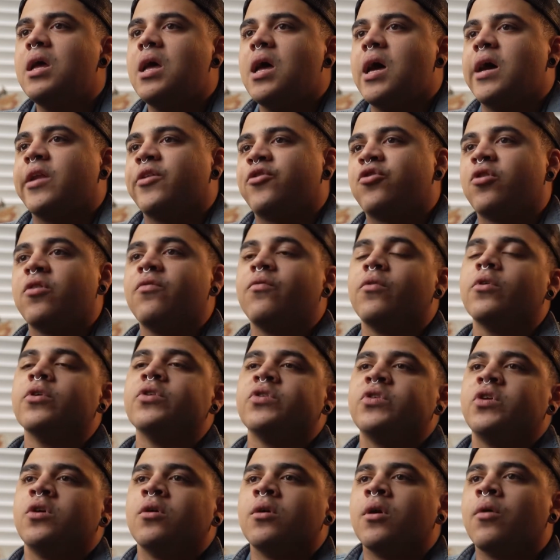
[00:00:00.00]
And I started
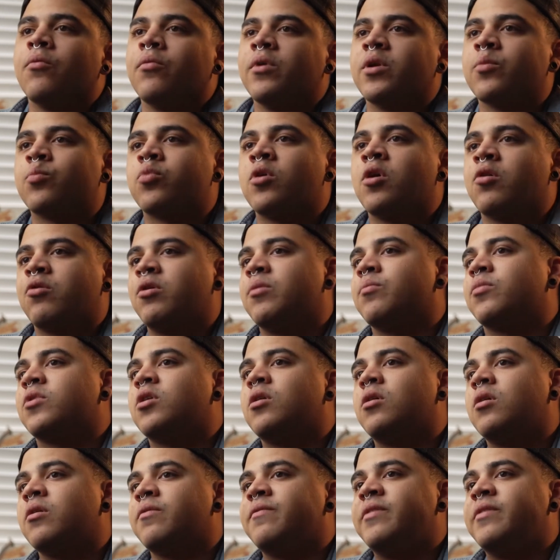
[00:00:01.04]
volunteering with a program called